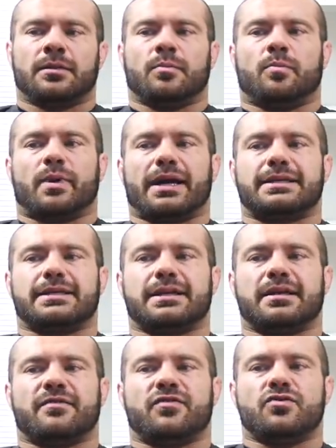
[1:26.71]
But
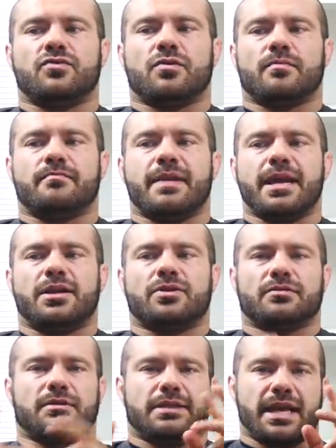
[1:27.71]
if you make
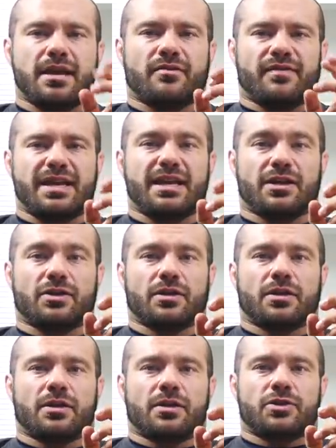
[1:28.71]
your day of eating
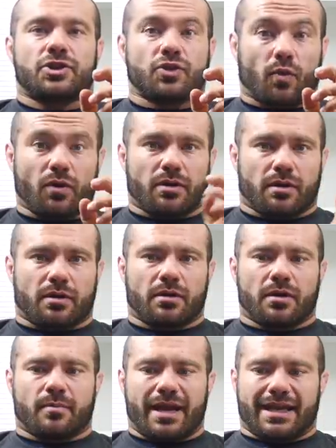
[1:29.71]
shorter
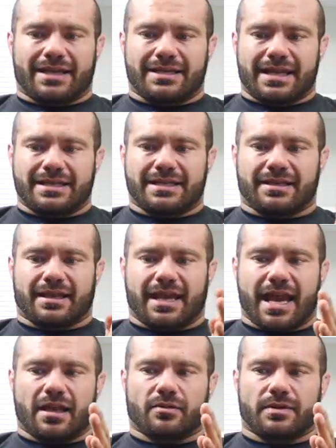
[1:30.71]
by condensing the
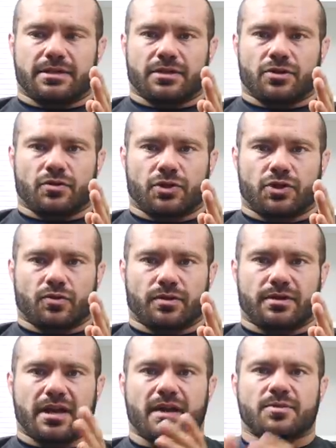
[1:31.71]
calories into a
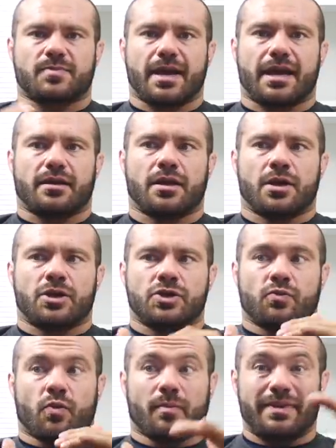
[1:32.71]
shorter time span,
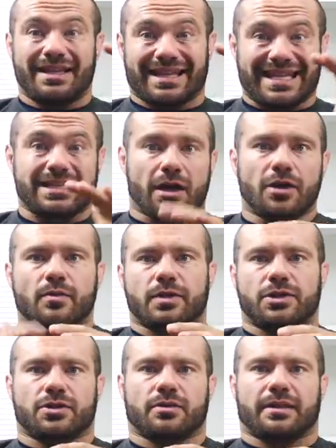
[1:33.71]
you will be less
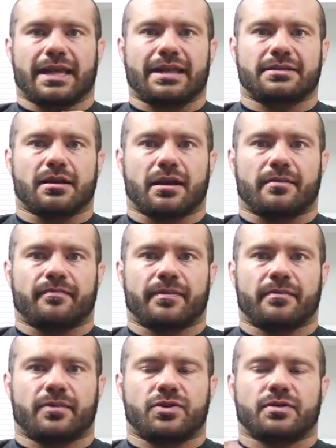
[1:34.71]
hungry during that time.
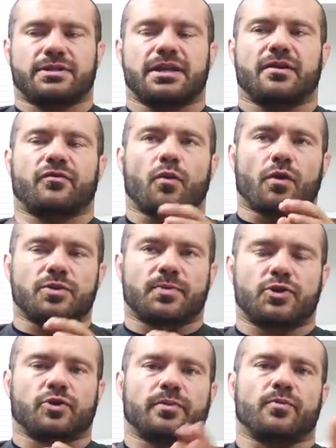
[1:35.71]
But you could say, of course,
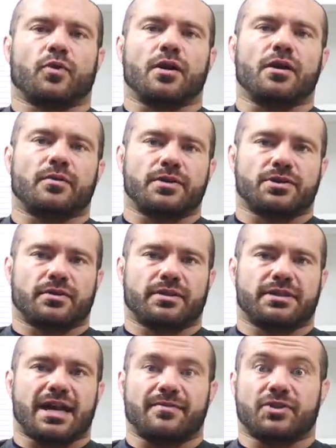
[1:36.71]
but you'll be more hungry during
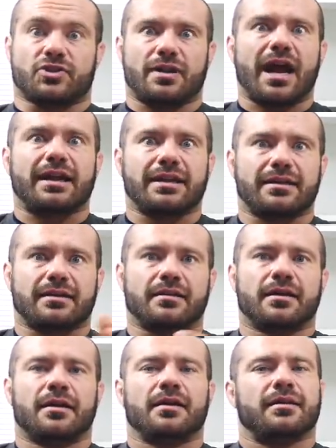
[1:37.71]
the time that you're not eating.
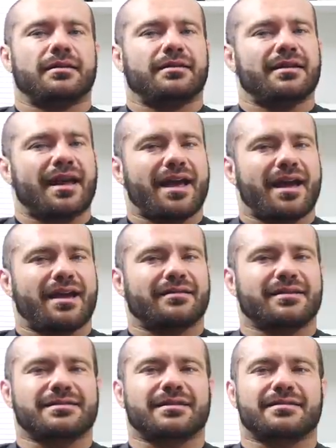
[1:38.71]
Yeah,
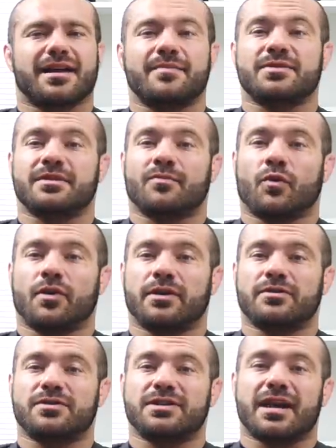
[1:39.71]
unless that time's in the morning,
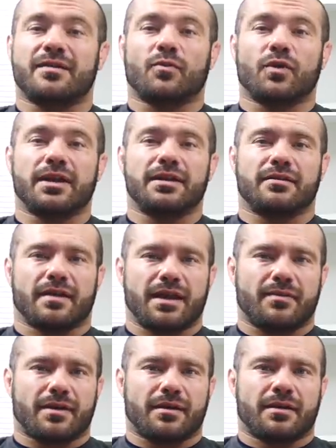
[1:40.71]
you're just not a morning eater
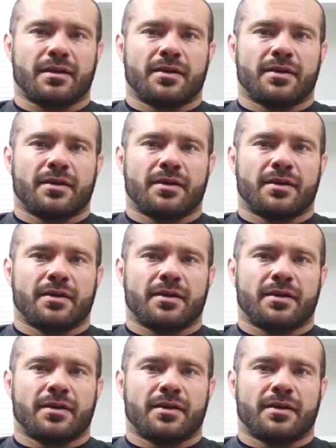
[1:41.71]
anyway.